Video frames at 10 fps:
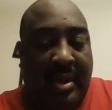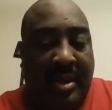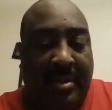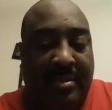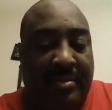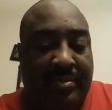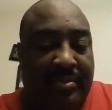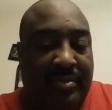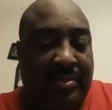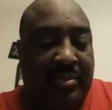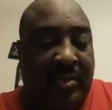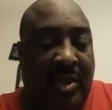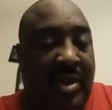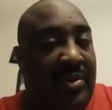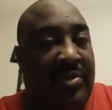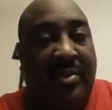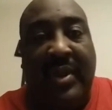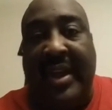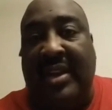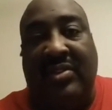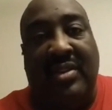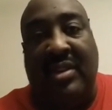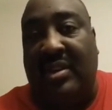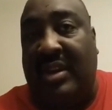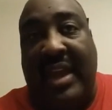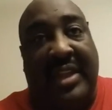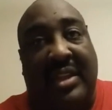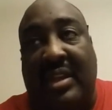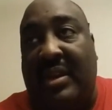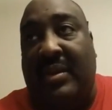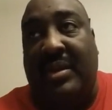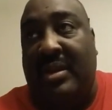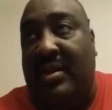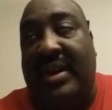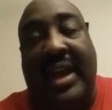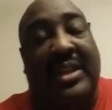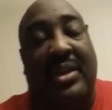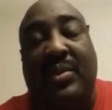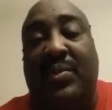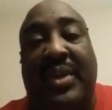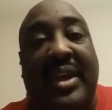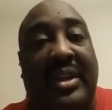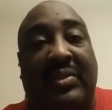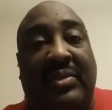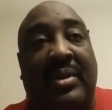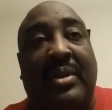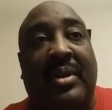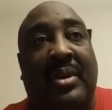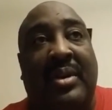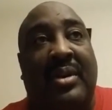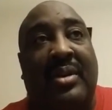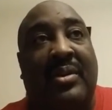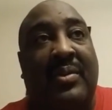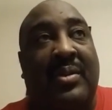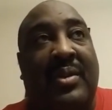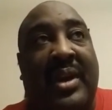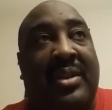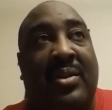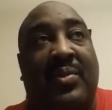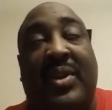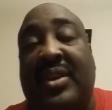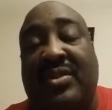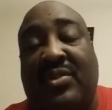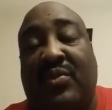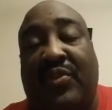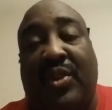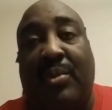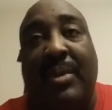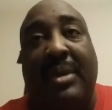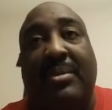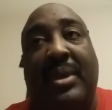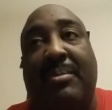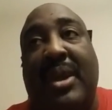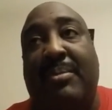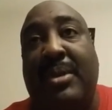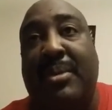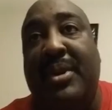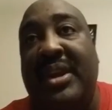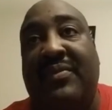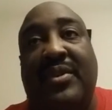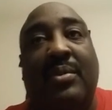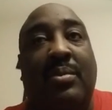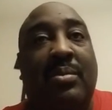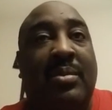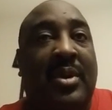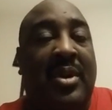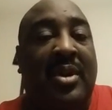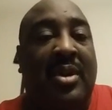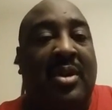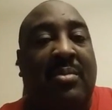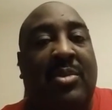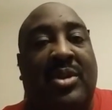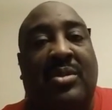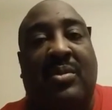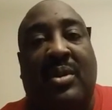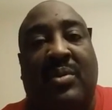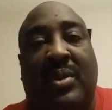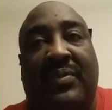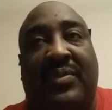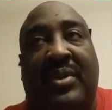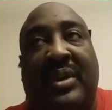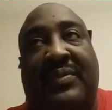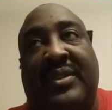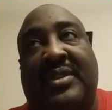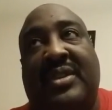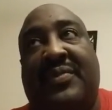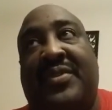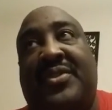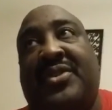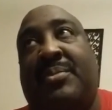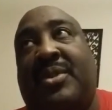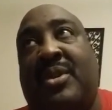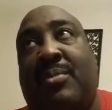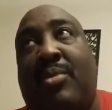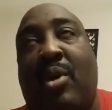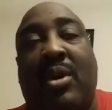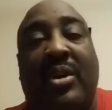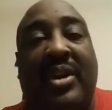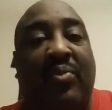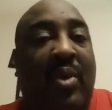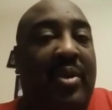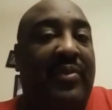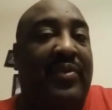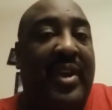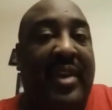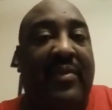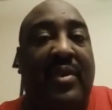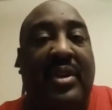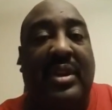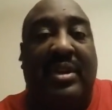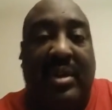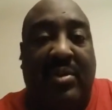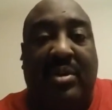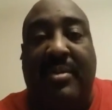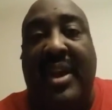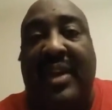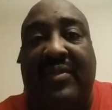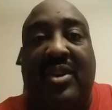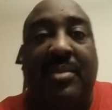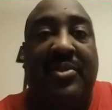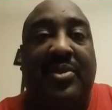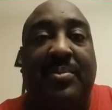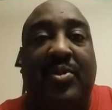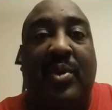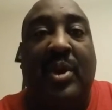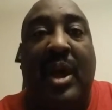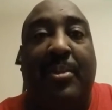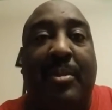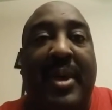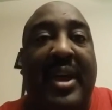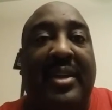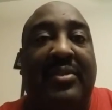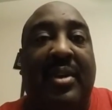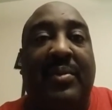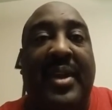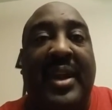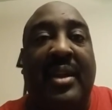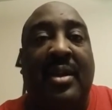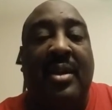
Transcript: You know, so ladies, you got to do things. You got to do things that you feel that may be beneath you. But you know, if it's something your partner has wanted forever, and you know, you may have to come to some sort of compromise on that.